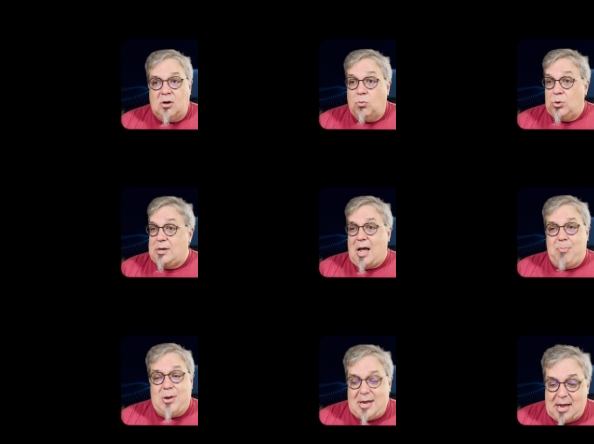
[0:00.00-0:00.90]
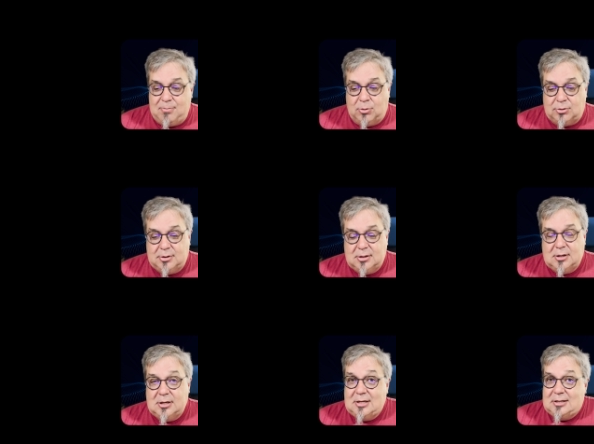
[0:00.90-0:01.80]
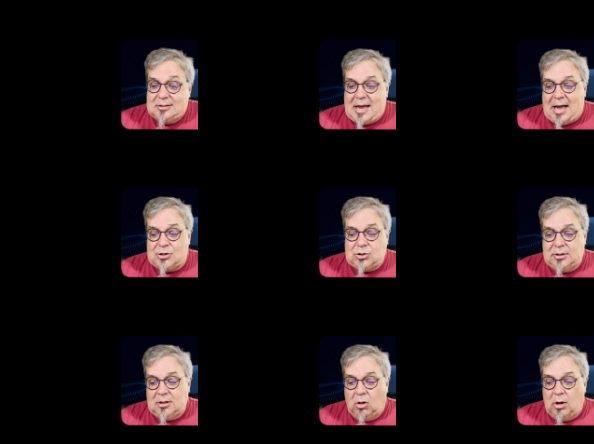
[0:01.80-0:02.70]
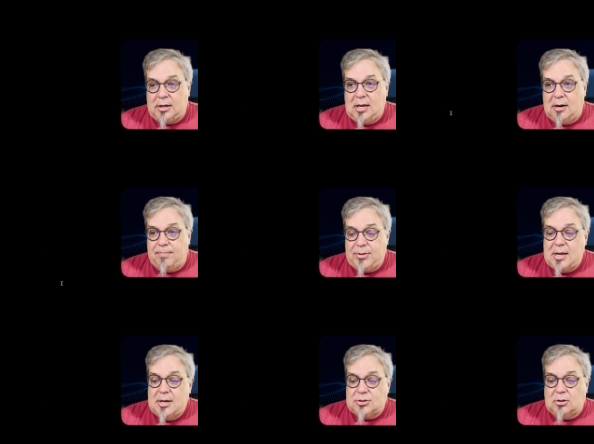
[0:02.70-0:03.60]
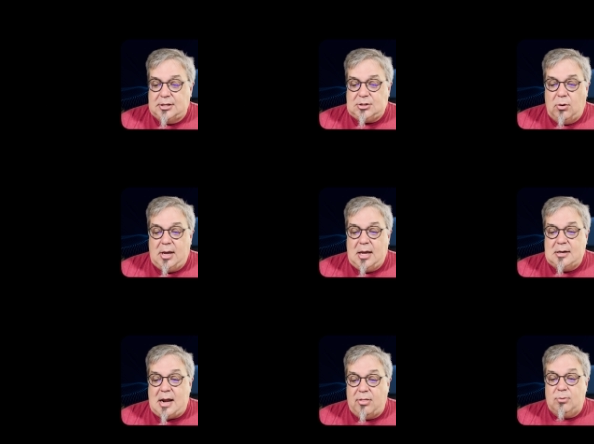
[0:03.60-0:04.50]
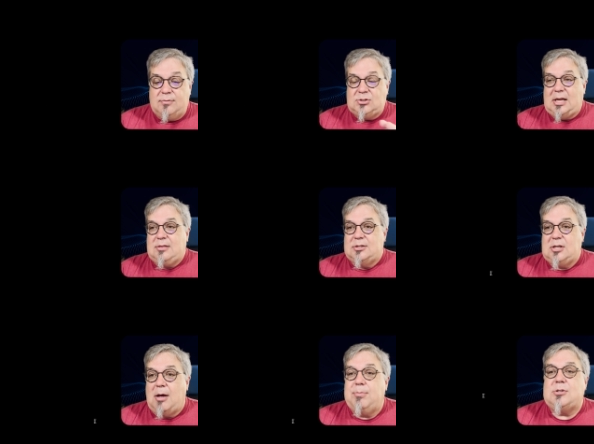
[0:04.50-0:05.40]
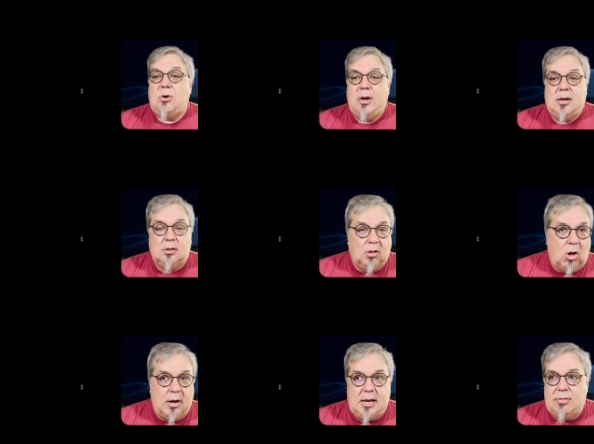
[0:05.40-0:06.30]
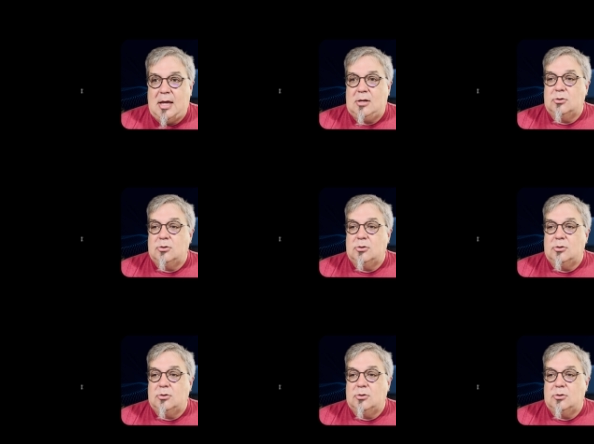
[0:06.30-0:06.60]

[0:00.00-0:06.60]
here would not be able to actually log in. So let's go ahead, now that we've set this up, let's go ahead and log in that